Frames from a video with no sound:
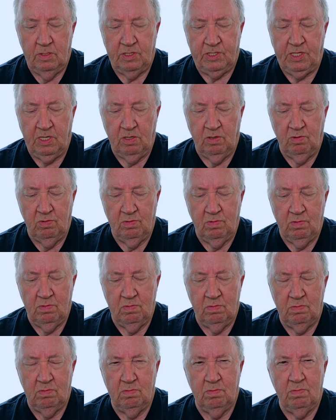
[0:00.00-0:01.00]
So,
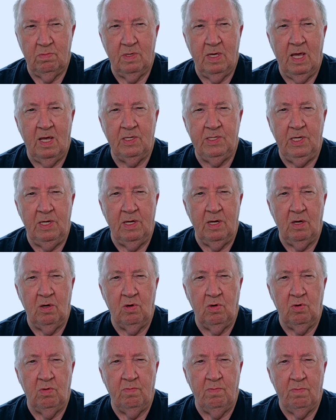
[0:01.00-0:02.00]
as you
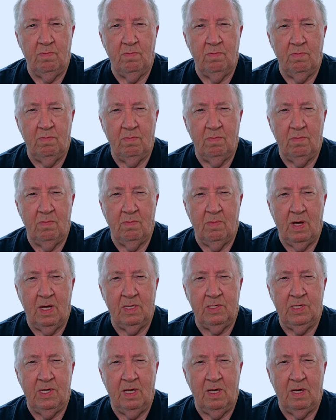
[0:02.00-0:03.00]
know,
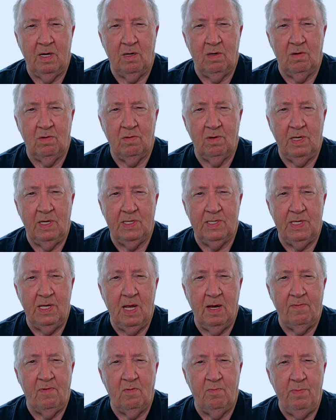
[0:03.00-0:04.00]
my channel has
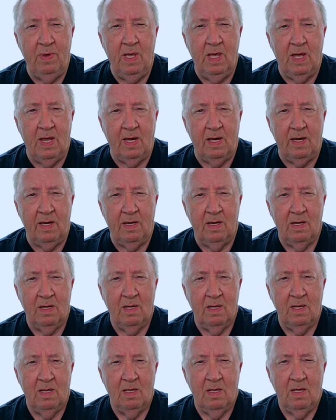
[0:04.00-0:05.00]
never been
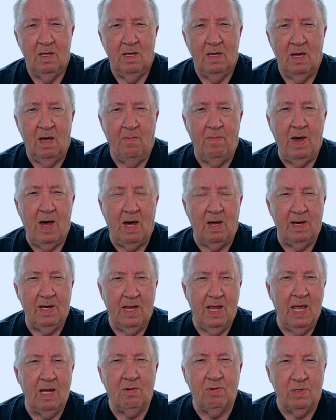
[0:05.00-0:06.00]
about
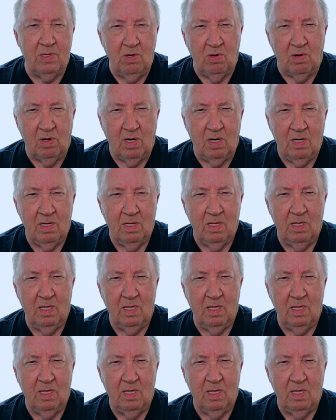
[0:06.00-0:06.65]
Ecuador.